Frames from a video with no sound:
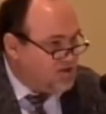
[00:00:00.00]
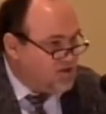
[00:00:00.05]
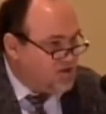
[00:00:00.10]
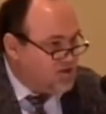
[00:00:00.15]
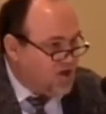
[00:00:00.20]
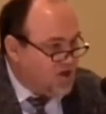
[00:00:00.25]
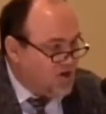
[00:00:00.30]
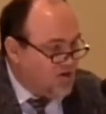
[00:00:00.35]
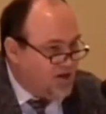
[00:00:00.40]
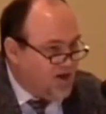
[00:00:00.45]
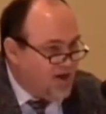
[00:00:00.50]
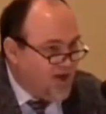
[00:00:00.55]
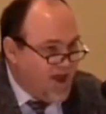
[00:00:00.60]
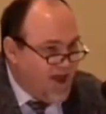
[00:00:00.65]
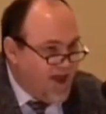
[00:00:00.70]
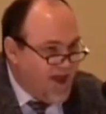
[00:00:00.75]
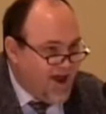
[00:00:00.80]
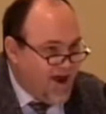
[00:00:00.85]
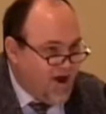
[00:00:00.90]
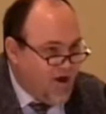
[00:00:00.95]
concerning
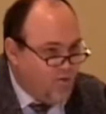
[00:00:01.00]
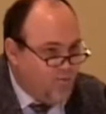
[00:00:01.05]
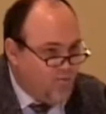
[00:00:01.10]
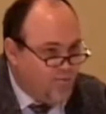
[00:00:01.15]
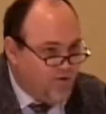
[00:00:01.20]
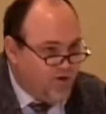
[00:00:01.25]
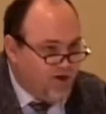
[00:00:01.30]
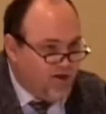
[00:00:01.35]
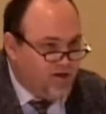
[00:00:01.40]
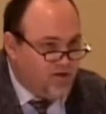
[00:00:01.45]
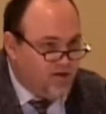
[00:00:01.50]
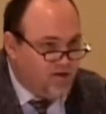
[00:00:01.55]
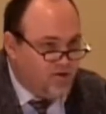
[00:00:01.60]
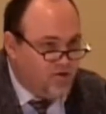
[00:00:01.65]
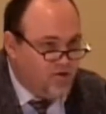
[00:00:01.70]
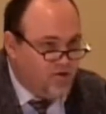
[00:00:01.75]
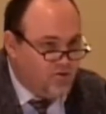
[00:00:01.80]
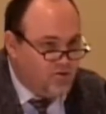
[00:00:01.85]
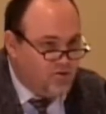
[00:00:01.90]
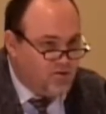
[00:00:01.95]
how
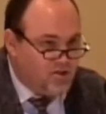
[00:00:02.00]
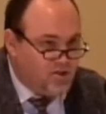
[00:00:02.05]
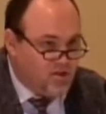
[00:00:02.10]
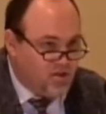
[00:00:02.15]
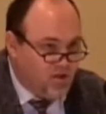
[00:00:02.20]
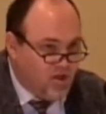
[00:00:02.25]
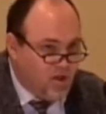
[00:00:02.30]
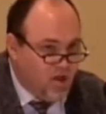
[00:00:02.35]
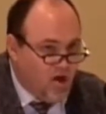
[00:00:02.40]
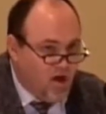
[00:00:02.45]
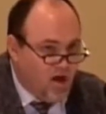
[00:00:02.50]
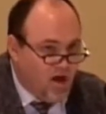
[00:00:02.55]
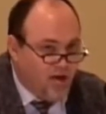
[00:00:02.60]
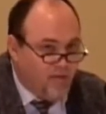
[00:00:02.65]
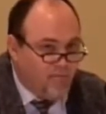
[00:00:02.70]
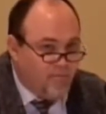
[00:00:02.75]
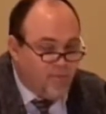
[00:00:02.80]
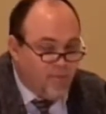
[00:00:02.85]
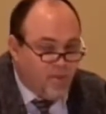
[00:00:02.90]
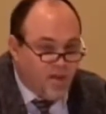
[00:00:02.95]
Britain used the
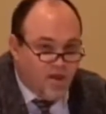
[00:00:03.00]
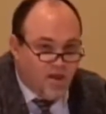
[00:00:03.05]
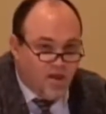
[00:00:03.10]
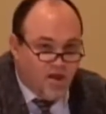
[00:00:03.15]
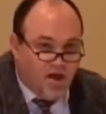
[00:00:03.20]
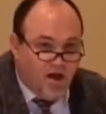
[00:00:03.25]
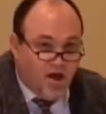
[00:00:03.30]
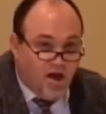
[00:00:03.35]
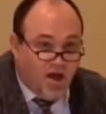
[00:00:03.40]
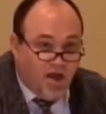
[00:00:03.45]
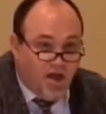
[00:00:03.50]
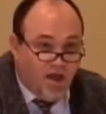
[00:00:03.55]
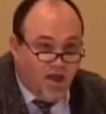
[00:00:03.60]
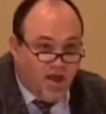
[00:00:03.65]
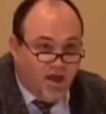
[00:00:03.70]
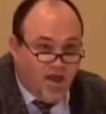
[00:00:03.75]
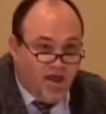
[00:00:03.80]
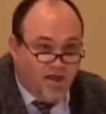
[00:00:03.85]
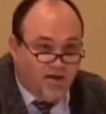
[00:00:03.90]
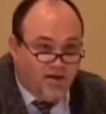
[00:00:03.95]
law
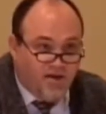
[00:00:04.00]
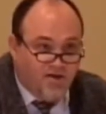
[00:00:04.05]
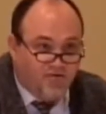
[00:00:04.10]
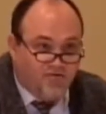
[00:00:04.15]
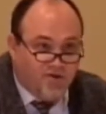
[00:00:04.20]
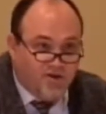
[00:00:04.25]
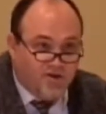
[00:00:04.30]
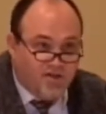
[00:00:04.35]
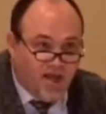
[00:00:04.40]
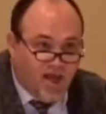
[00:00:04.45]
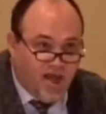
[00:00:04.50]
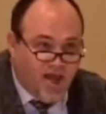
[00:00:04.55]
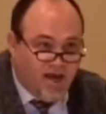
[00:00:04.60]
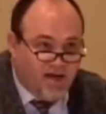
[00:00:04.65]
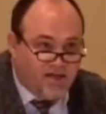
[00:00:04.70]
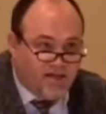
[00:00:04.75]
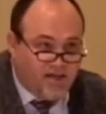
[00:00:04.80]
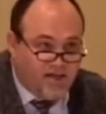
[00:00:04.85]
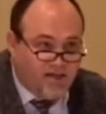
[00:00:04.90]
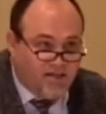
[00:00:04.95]
and different
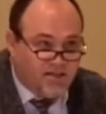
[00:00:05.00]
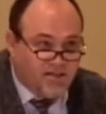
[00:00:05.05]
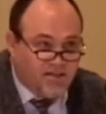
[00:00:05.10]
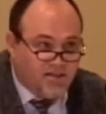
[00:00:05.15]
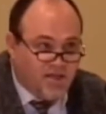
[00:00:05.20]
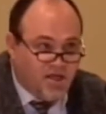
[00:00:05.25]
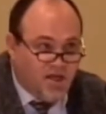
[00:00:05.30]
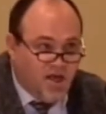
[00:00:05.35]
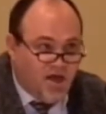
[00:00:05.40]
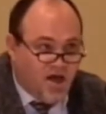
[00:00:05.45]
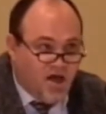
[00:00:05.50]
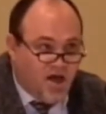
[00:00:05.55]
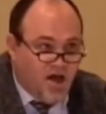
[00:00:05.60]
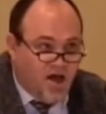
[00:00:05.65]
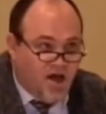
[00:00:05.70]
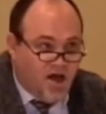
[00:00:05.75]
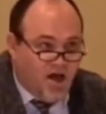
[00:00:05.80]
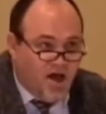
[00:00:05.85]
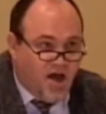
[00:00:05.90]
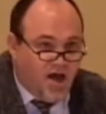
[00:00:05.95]
tactics
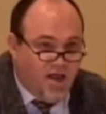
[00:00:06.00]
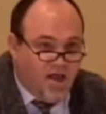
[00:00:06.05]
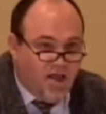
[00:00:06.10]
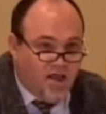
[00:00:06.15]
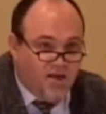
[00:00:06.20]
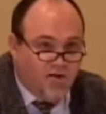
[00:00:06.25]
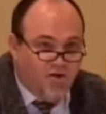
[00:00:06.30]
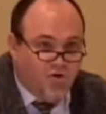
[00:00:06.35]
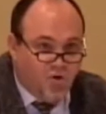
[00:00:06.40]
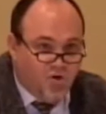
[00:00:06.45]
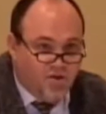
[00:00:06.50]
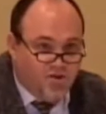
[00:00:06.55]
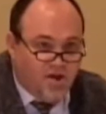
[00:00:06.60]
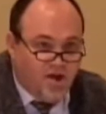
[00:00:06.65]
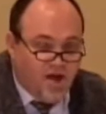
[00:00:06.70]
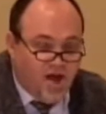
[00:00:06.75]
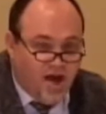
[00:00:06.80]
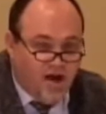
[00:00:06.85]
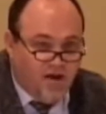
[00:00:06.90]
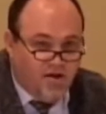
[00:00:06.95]
in
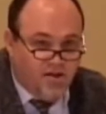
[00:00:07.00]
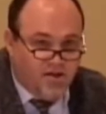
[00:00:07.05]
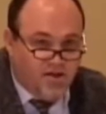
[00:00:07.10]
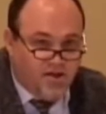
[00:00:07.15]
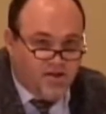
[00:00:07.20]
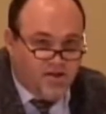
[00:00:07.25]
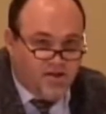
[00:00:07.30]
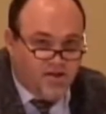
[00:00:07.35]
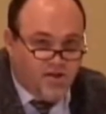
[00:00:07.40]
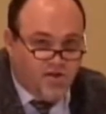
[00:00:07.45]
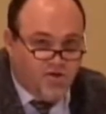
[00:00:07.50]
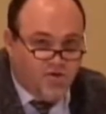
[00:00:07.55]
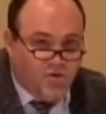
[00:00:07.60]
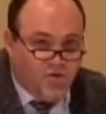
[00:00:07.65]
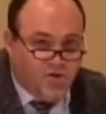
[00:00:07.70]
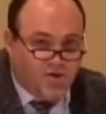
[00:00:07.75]
Northern Ireland in